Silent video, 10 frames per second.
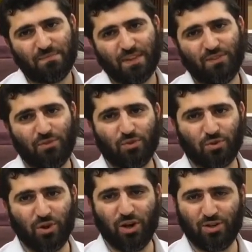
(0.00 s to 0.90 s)
If you
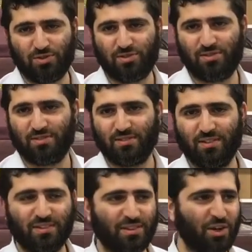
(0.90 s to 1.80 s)
cross
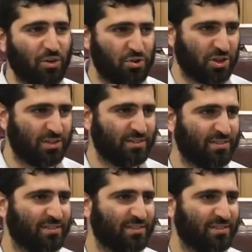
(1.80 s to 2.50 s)
the ocean,